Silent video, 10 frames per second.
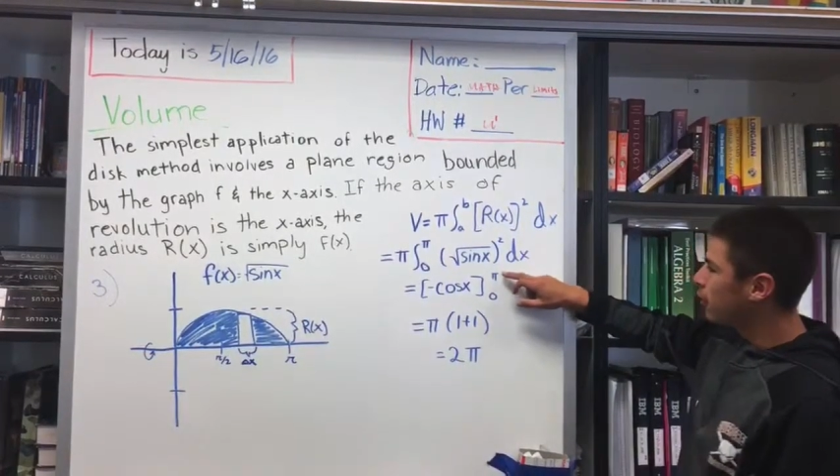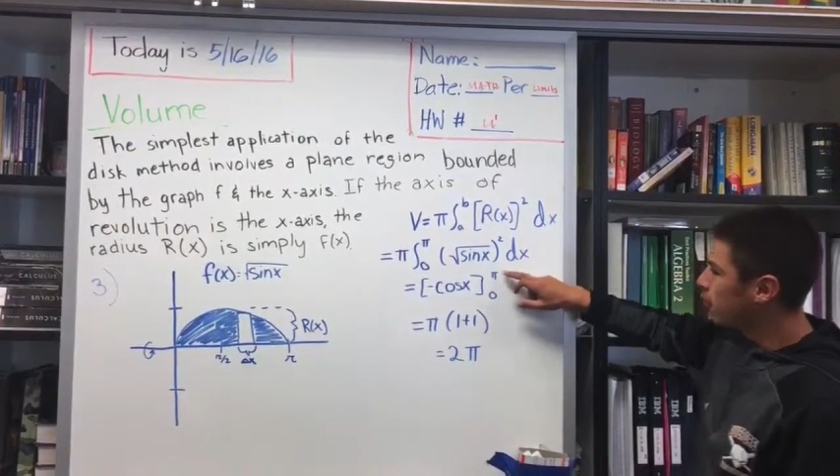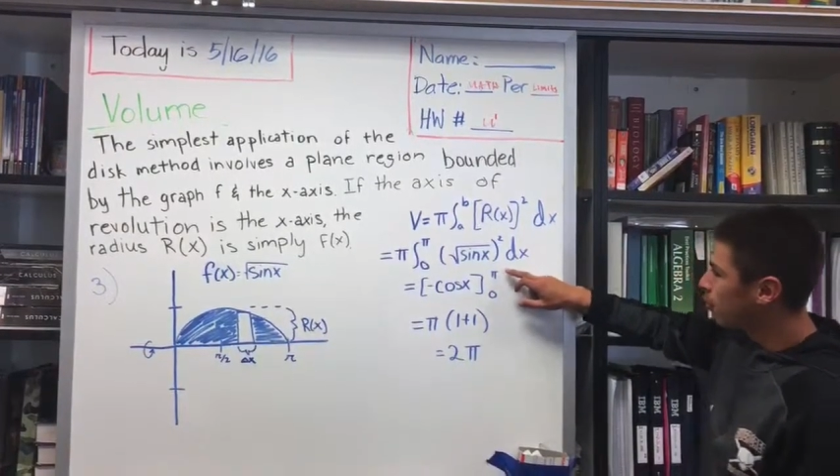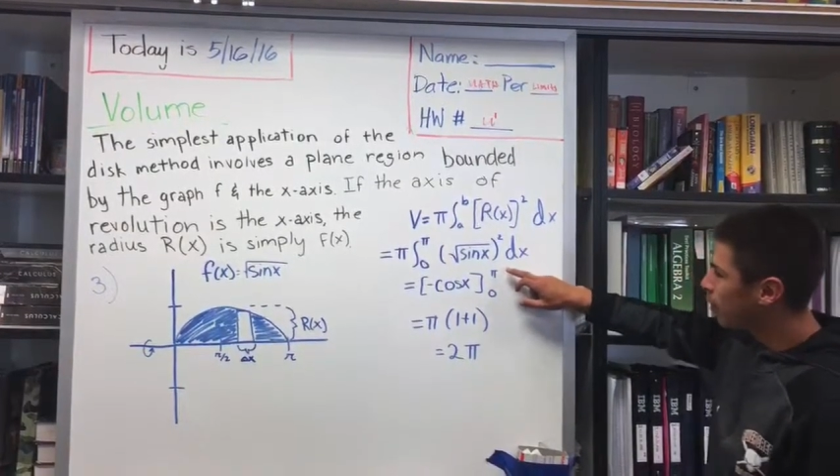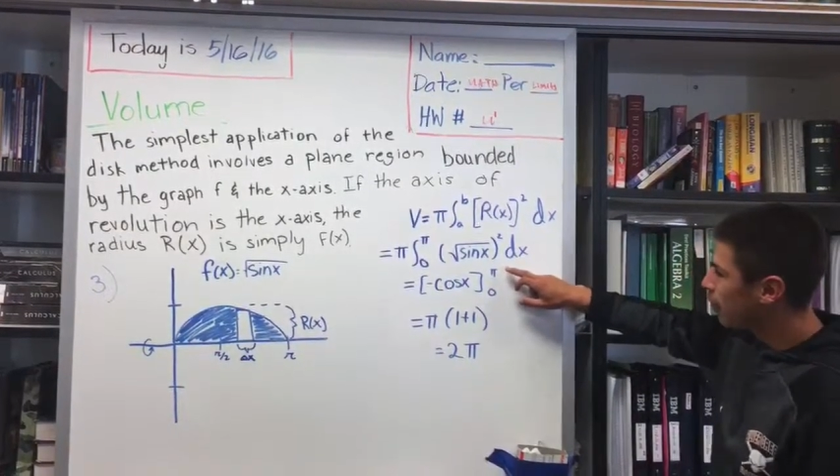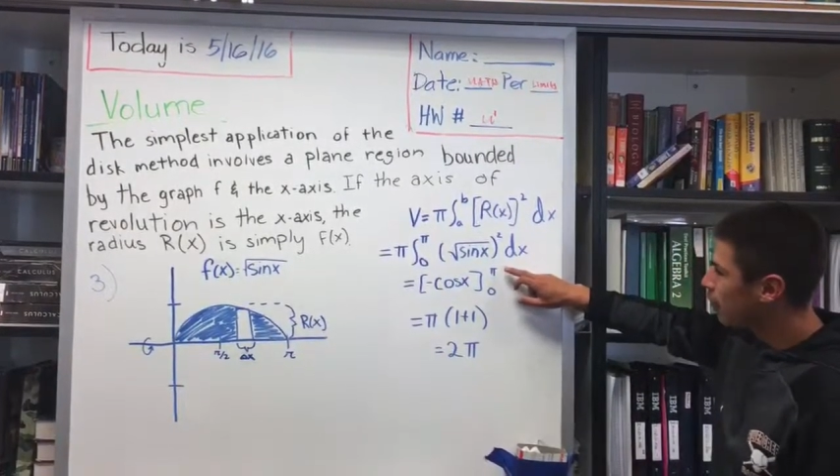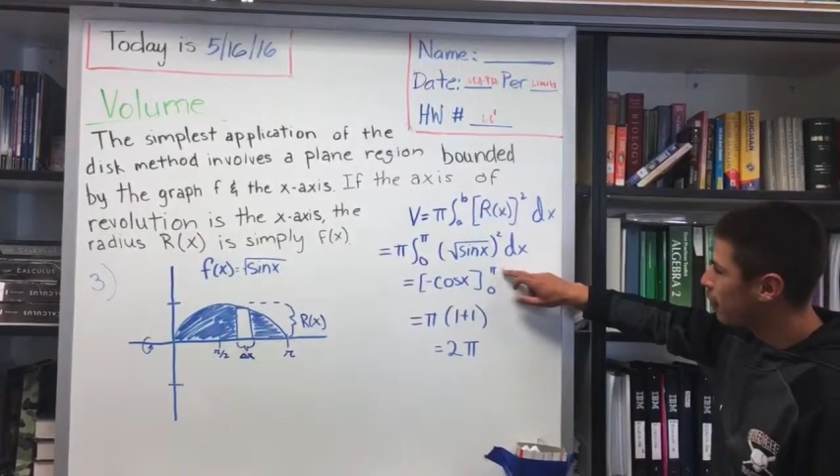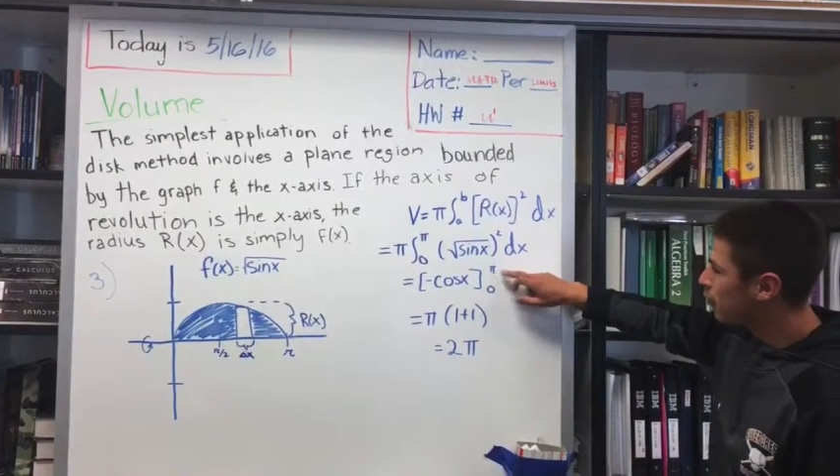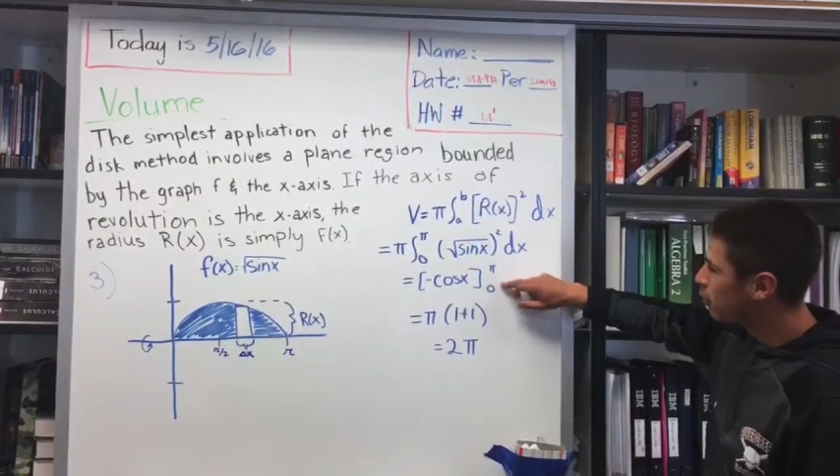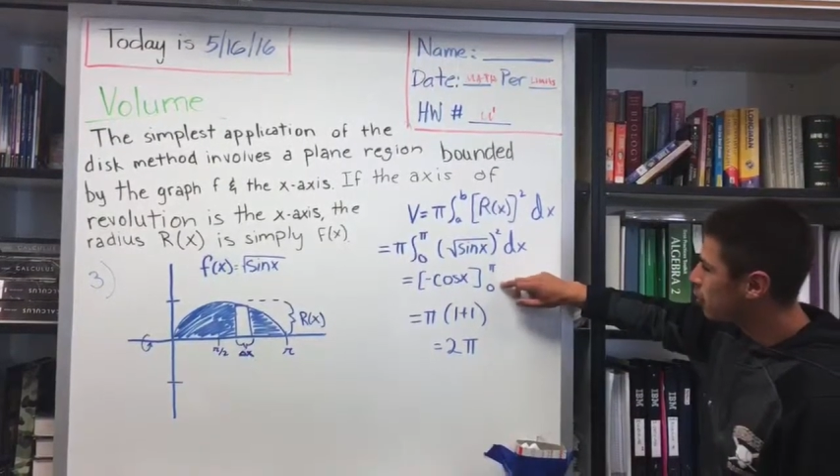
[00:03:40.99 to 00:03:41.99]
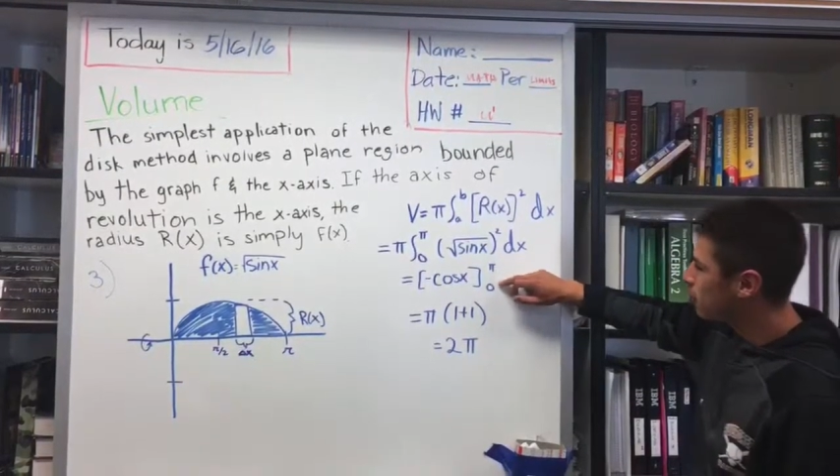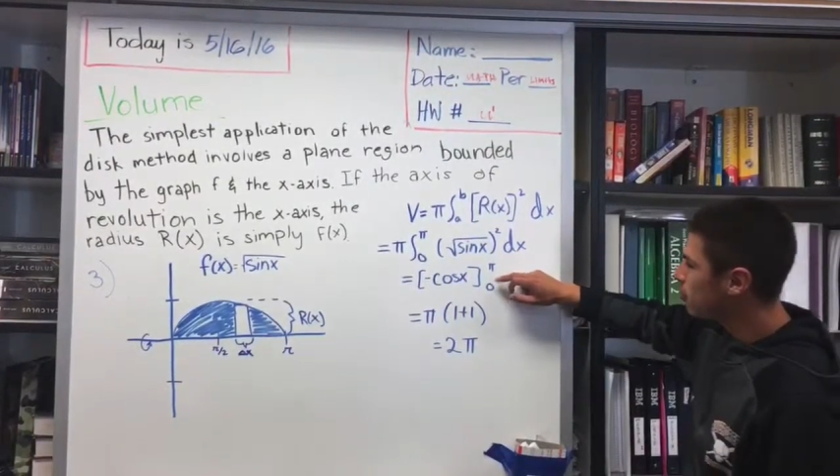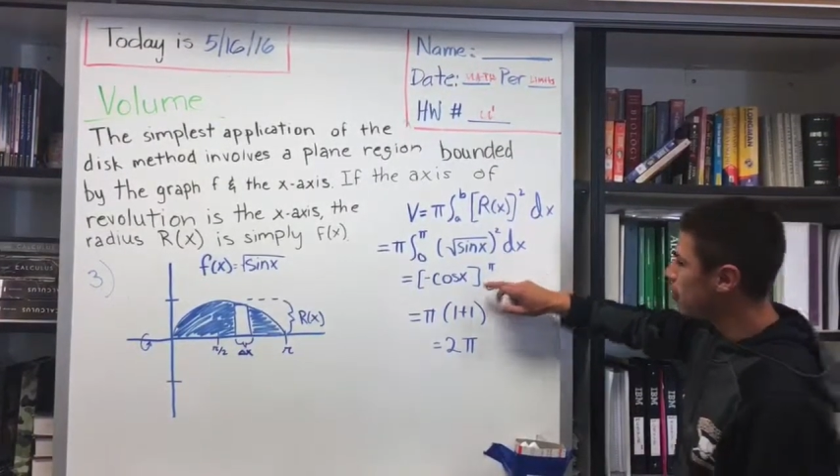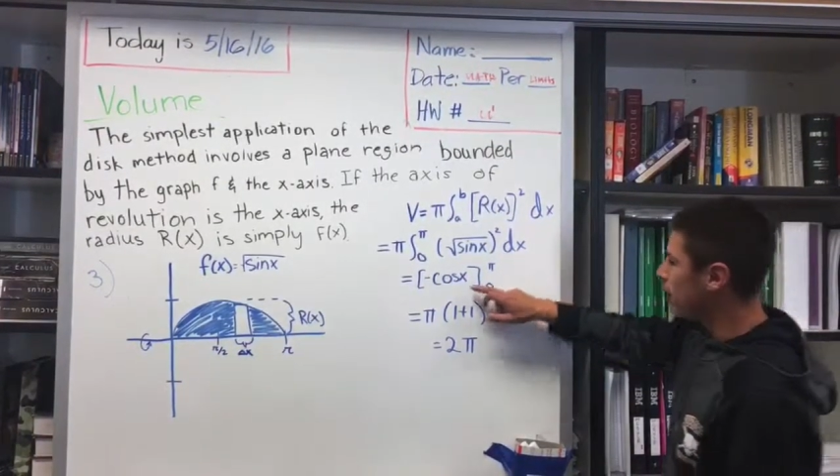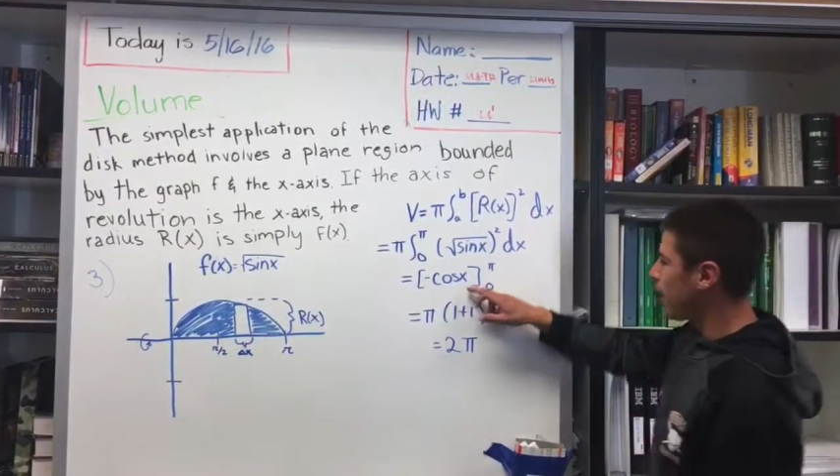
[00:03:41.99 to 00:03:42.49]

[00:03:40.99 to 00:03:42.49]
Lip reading: you plug in those two,